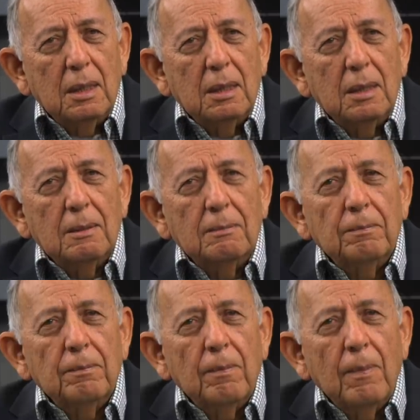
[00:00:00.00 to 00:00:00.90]

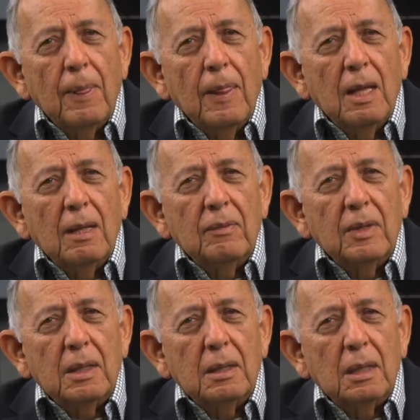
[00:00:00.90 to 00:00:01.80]
Um,
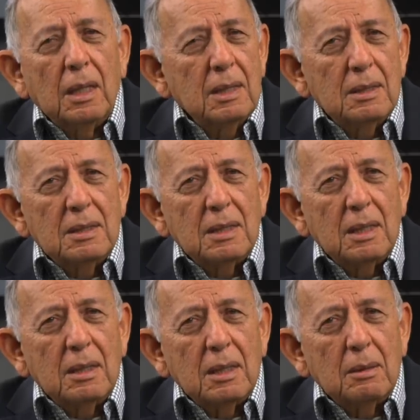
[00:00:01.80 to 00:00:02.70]
they didn't, I didn't
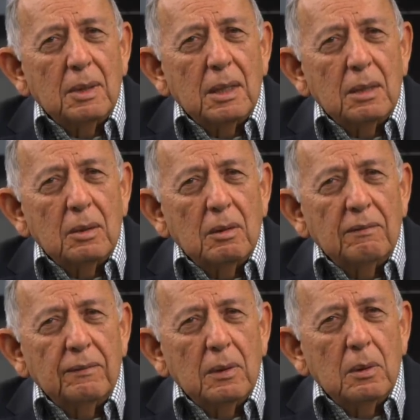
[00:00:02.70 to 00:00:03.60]
say anything about a
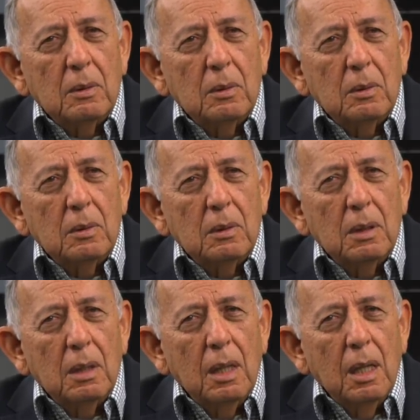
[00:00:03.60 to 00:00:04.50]
UFO
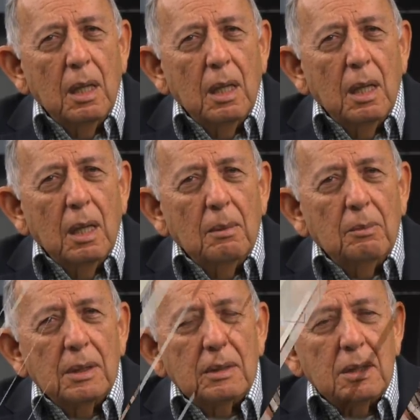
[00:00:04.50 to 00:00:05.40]

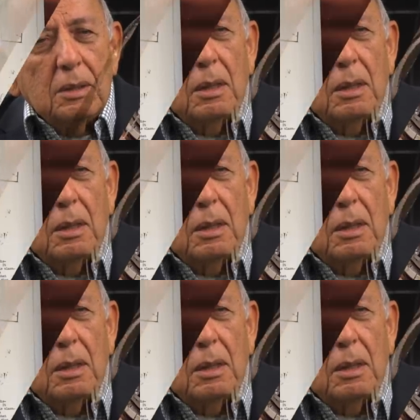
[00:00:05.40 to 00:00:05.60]
but they